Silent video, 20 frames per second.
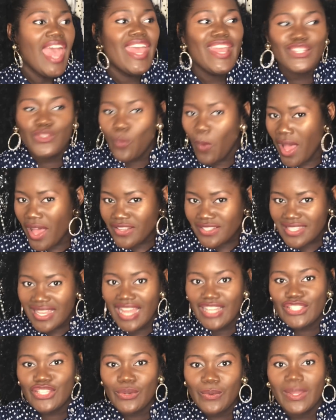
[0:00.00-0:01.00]
is Wells
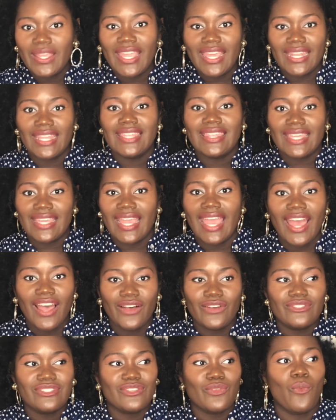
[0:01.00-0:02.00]
not doing anything
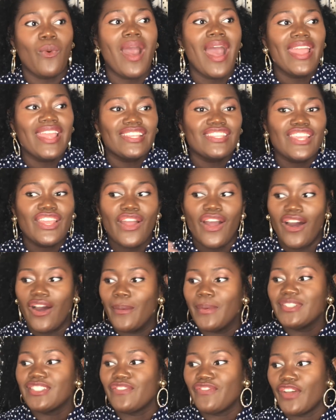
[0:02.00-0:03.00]
else? Why is he
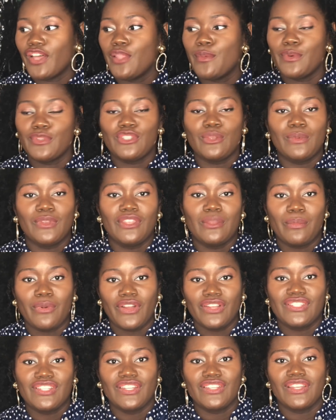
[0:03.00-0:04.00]
always available to be the
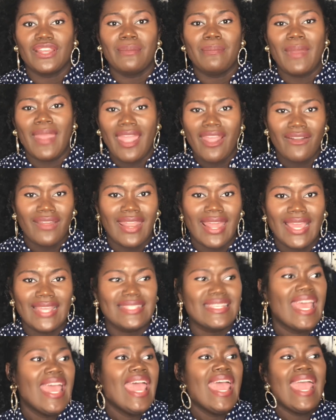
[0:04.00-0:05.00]
bartender in
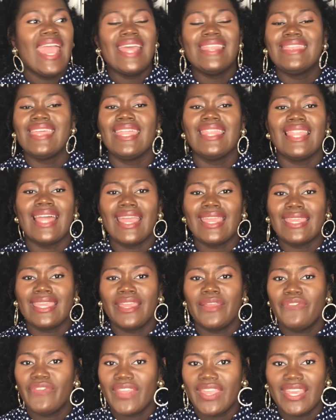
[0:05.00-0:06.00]
Paradise and then like
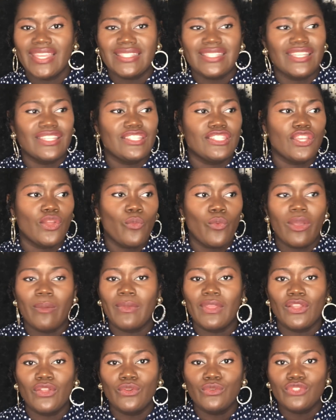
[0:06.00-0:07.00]
give kisses to
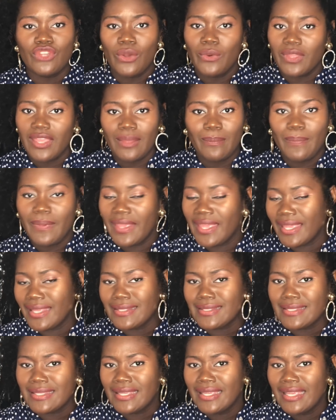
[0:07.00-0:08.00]
women who don't get
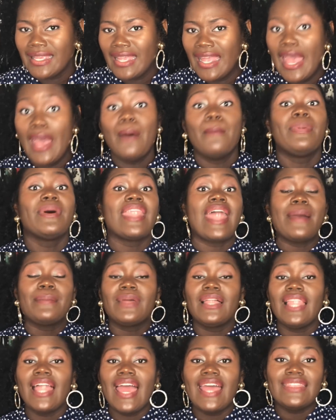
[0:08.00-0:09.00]
picked? But
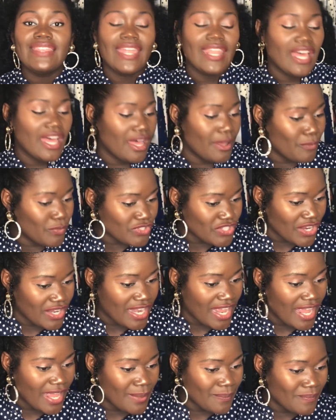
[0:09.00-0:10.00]
I'm glad that, um, what's her
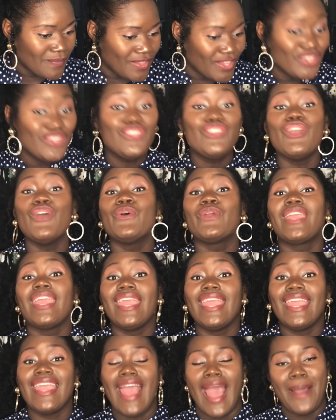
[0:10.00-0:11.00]
name?
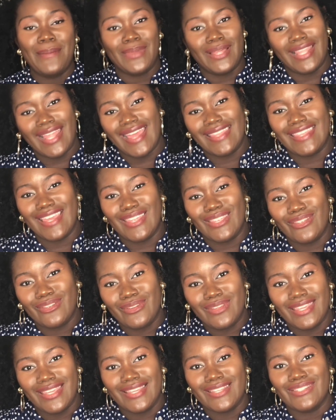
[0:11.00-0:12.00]
Yuki. I'm glad that
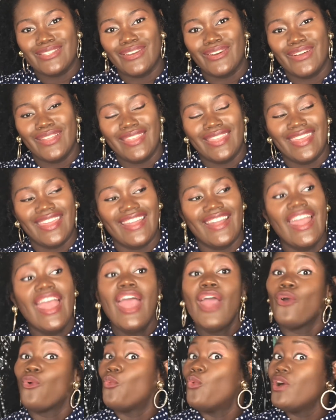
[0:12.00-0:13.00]
Yuki is on there.
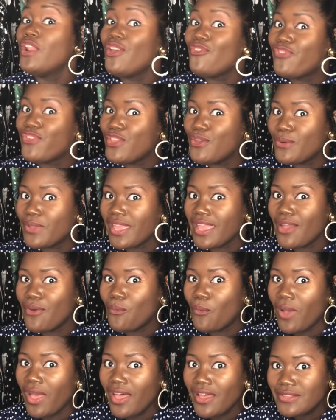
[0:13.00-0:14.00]
What if Yuki
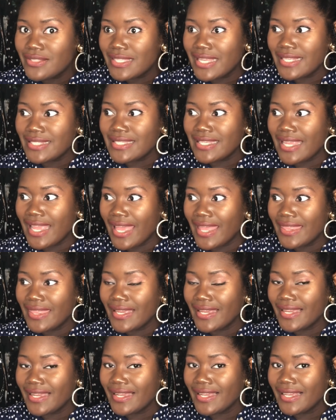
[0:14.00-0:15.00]
and Wells get
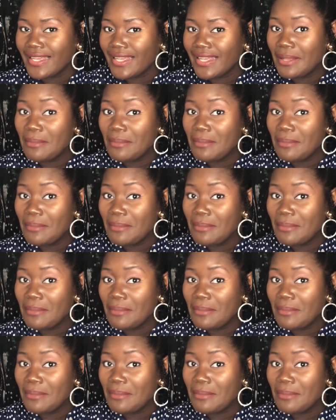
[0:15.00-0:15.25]
together?